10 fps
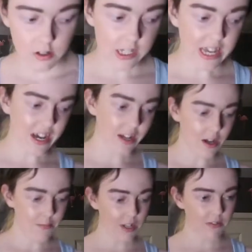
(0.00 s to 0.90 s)
Yeah,
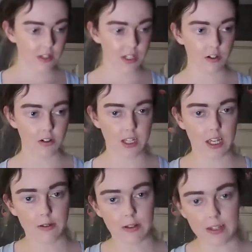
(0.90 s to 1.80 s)
I'm definitely going to
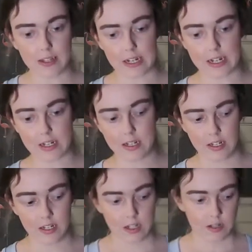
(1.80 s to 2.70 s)
keep that there
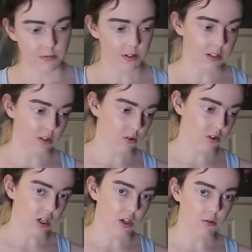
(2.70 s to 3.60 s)
because it looks
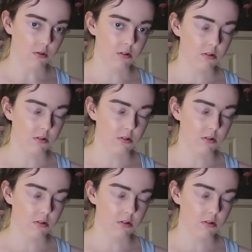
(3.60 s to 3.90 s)
cute.